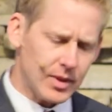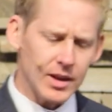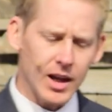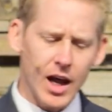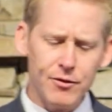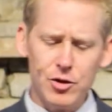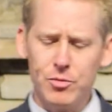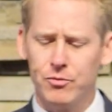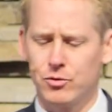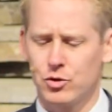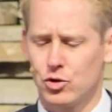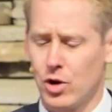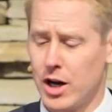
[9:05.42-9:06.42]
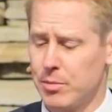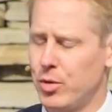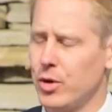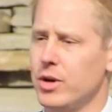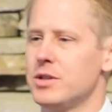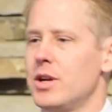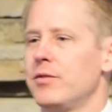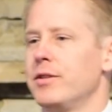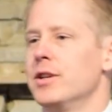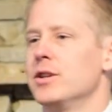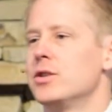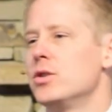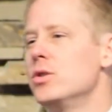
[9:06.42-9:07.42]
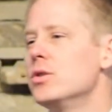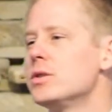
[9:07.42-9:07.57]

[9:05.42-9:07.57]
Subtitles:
And if you try to put yourself in the shoes